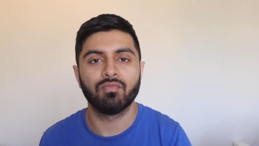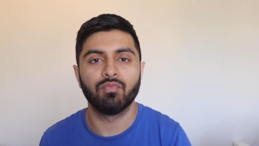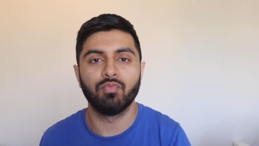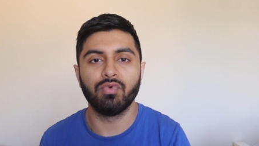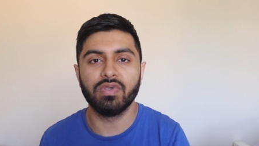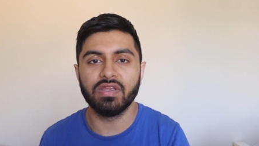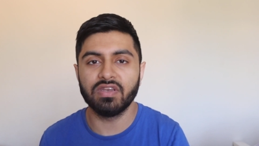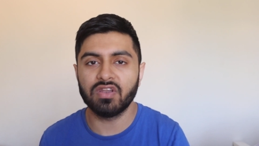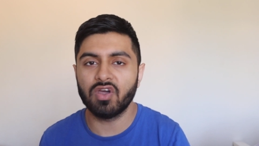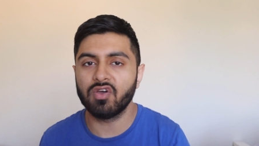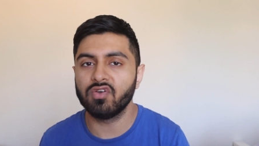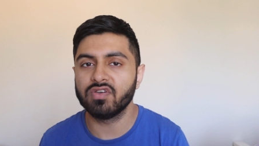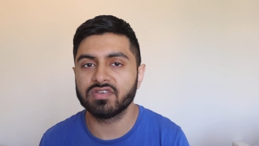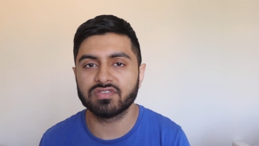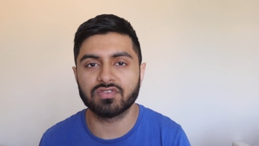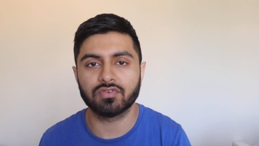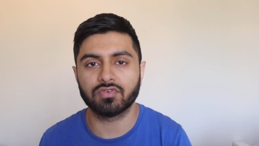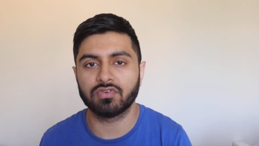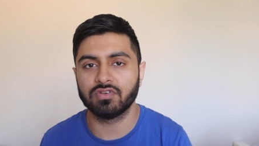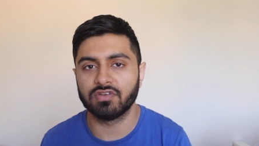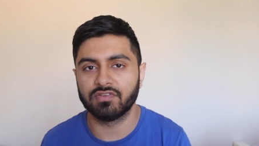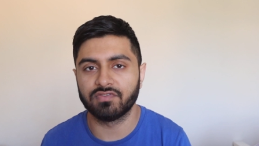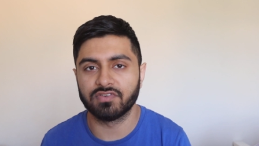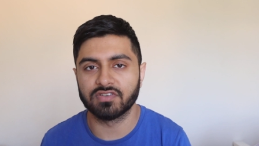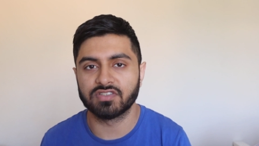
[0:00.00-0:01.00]
We know he's not
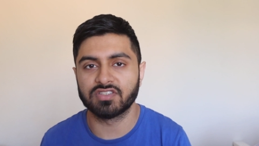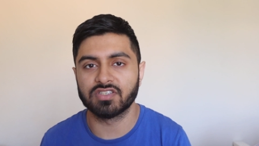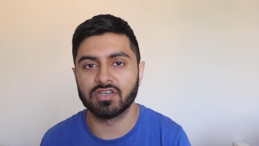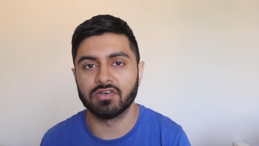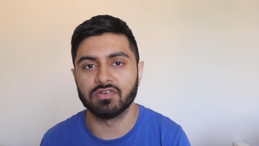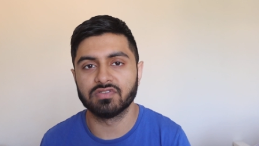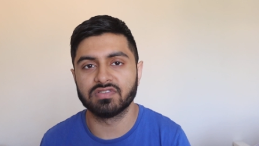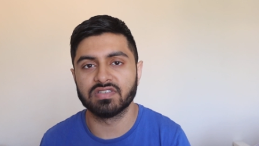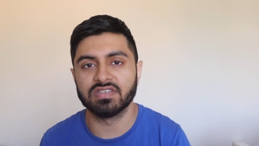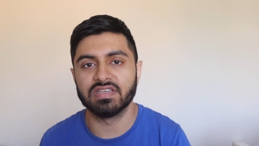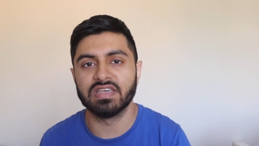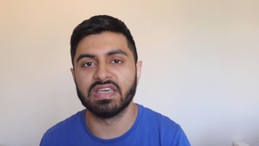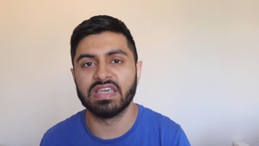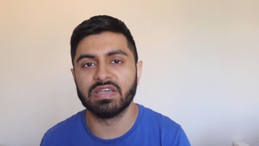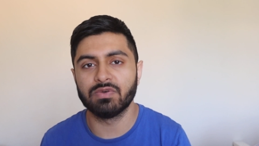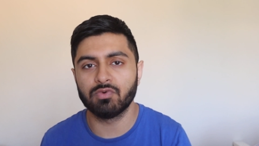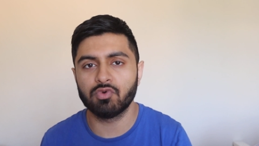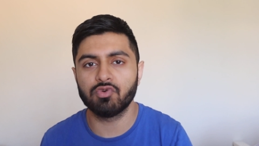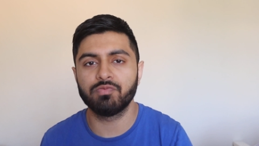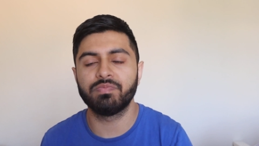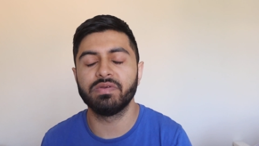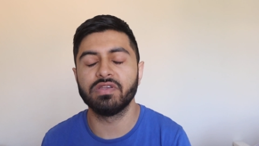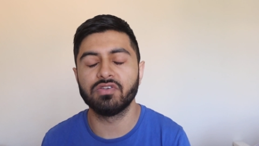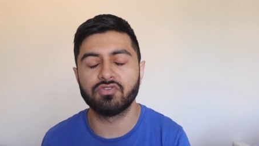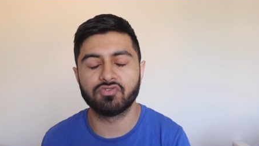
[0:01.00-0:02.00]
good enough for Chelsea. He
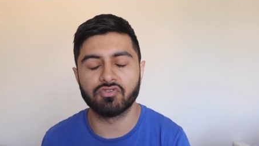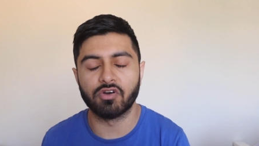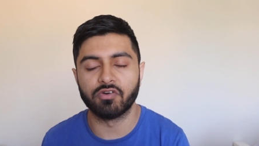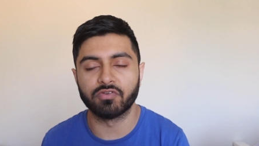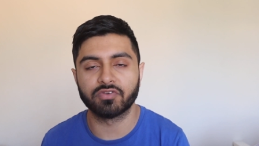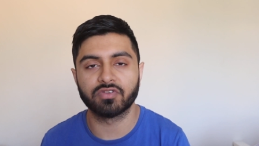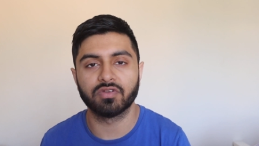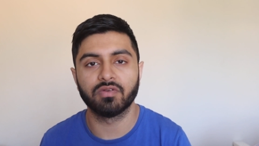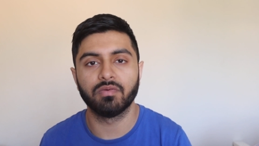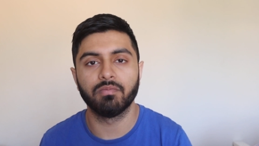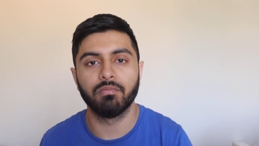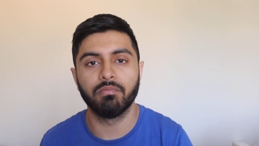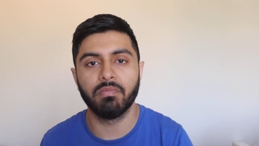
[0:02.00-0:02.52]
will be dropped.